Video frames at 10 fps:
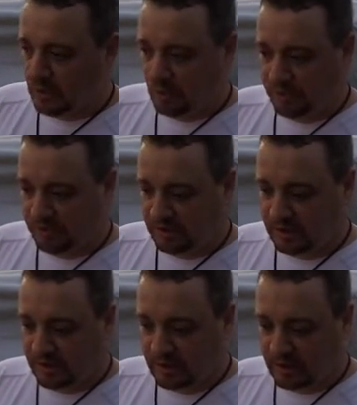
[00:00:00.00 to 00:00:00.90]
with
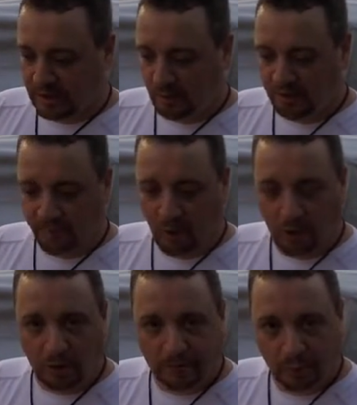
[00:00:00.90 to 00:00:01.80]
a
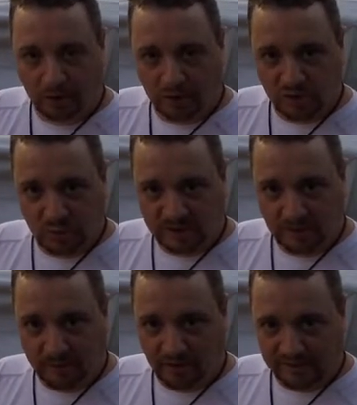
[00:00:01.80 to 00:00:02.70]
ball, one of those weasel
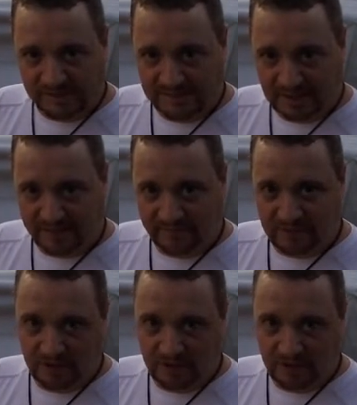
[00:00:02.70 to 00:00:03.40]
balls inside of it.